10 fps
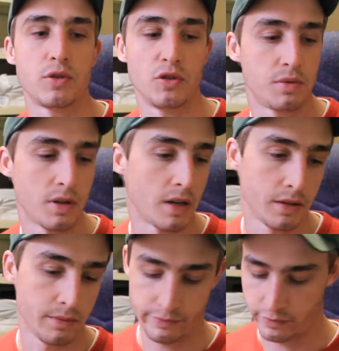tube
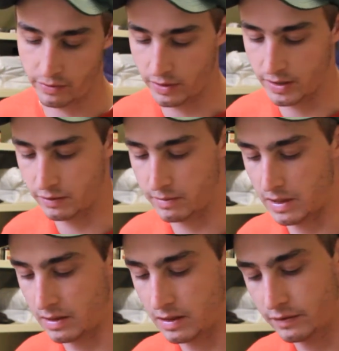size for the rest of
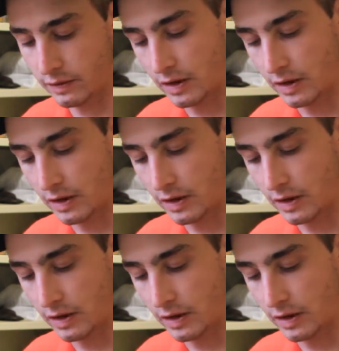my life,